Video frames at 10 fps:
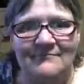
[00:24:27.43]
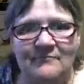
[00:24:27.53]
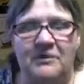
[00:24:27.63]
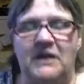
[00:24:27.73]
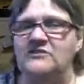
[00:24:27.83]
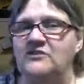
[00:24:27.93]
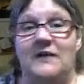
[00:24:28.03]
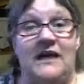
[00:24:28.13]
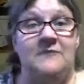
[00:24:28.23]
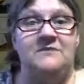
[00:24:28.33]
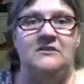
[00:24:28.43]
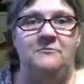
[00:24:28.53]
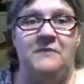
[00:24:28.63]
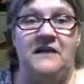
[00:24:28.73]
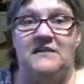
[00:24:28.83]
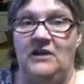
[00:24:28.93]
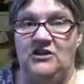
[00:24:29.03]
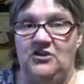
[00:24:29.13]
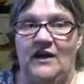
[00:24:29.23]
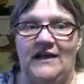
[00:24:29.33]
but I'll do my absolute best to make
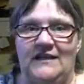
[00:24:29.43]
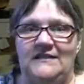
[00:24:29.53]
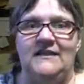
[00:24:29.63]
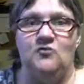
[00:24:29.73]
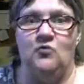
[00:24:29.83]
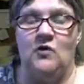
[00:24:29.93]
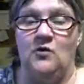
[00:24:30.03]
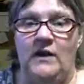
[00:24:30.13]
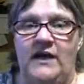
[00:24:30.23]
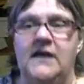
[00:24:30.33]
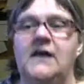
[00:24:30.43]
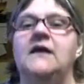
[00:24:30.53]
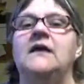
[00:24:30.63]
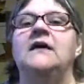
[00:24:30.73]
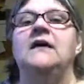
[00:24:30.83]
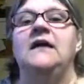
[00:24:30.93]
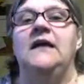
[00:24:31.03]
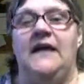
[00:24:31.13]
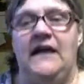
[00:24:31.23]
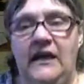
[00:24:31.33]
sure I get at least 1 a week.
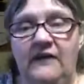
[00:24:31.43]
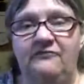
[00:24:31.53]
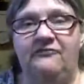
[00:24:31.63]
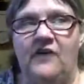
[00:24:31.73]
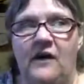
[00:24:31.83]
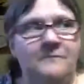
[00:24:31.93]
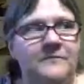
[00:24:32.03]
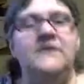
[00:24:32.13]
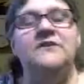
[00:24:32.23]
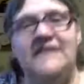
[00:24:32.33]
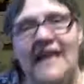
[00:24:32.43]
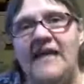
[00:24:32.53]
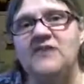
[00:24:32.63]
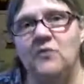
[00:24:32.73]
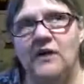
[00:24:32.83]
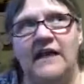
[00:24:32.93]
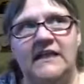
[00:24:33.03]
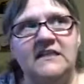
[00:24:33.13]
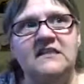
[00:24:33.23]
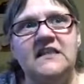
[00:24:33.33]
If there's days when I
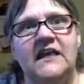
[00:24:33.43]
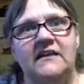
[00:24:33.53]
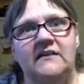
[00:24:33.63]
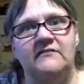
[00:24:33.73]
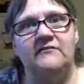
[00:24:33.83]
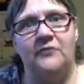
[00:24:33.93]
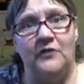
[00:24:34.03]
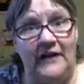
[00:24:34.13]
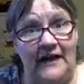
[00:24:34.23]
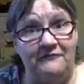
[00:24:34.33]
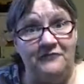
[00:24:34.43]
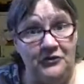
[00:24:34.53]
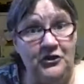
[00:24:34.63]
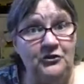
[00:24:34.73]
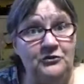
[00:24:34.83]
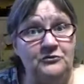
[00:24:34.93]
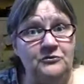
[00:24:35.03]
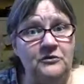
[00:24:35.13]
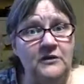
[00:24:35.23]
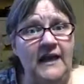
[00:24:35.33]
can sit for an
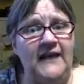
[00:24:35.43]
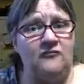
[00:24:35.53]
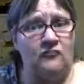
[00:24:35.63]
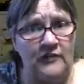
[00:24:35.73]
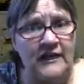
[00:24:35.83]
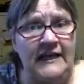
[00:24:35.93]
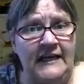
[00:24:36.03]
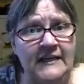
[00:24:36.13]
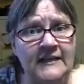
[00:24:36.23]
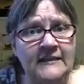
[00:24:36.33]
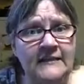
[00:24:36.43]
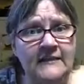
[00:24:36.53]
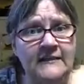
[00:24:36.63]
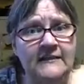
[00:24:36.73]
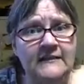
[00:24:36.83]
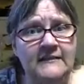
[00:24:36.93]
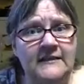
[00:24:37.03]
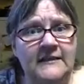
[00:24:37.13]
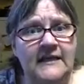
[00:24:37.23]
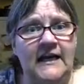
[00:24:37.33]
afternoon and read
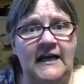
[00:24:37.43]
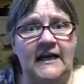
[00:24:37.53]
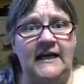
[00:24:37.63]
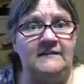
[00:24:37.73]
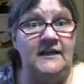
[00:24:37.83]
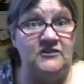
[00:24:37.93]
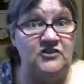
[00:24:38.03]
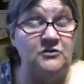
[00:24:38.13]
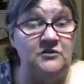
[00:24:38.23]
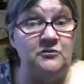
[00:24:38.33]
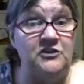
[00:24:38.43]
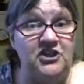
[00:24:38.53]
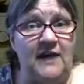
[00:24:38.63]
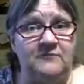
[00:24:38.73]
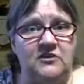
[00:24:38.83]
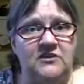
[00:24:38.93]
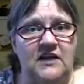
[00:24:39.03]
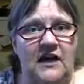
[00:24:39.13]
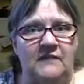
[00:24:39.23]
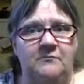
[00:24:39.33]
and get 2 or 3 chapters
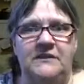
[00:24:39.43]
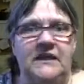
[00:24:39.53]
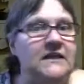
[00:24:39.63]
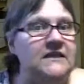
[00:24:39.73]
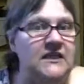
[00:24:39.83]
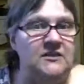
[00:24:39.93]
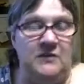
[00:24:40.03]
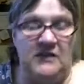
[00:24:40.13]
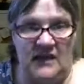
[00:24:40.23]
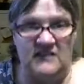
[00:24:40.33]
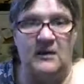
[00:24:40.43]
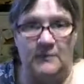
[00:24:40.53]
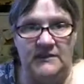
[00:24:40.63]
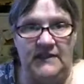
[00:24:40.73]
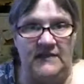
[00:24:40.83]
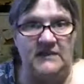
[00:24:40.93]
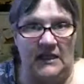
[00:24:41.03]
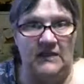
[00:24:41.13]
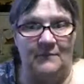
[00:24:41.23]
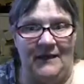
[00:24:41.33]
done, but then it takes me the next couple of days to
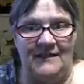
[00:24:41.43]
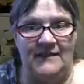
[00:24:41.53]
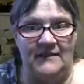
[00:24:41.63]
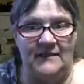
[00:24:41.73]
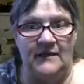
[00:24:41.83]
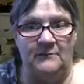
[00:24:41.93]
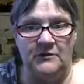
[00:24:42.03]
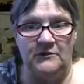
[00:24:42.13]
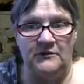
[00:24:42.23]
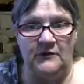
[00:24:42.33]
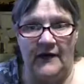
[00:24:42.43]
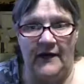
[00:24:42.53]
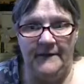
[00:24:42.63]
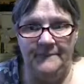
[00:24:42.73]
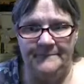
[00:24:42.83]
get them edited and uploaded, okay?